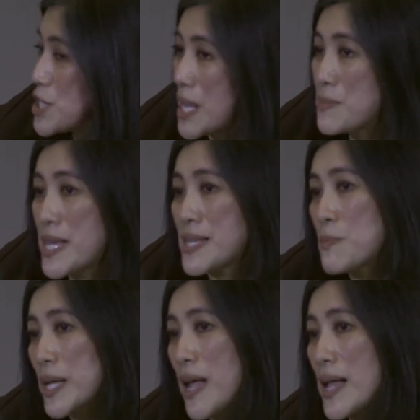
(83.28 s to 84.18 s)
James S.
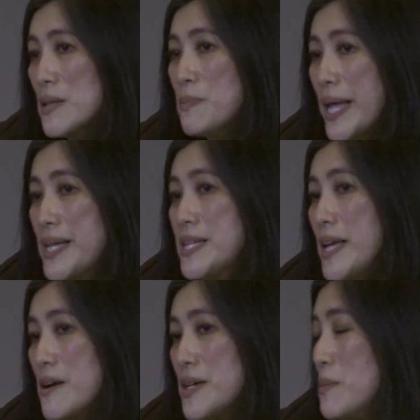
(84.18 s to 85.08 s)
McDonald
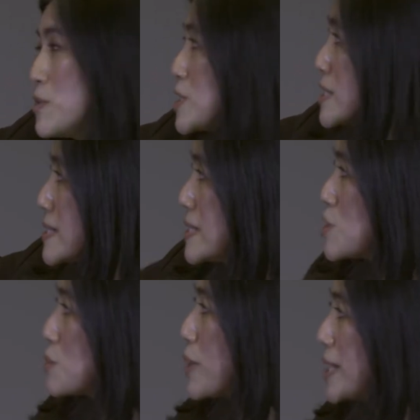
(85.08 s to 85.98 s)
Planetarium, which is
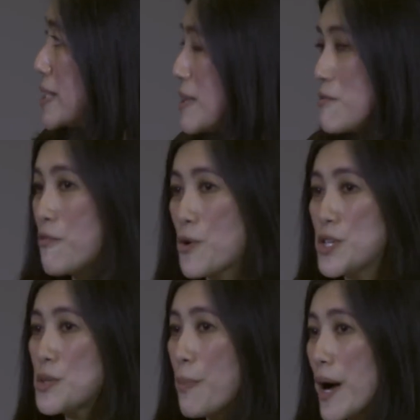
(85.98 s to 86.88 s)
situated in
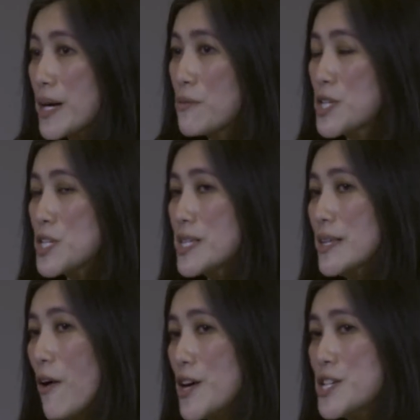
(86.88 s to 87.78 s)
Forest Park, which is the
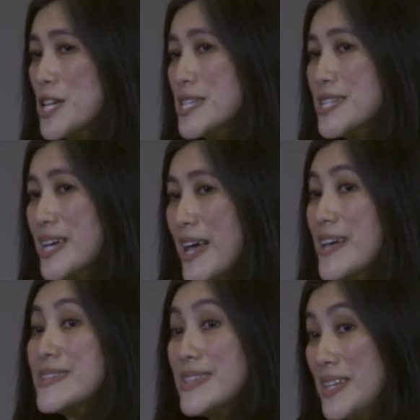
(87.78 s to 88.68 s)
largest
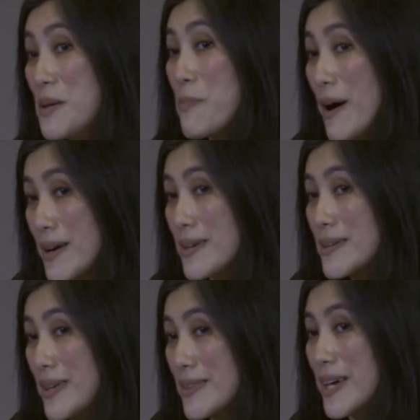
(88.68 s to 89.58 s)
city park
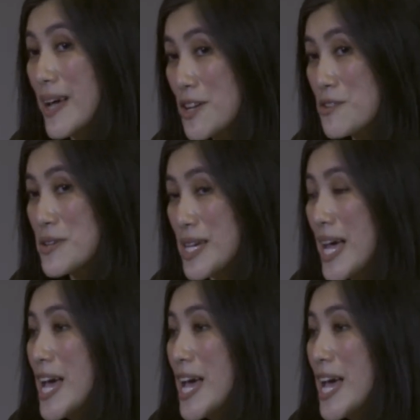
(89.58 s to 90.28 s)
in the country,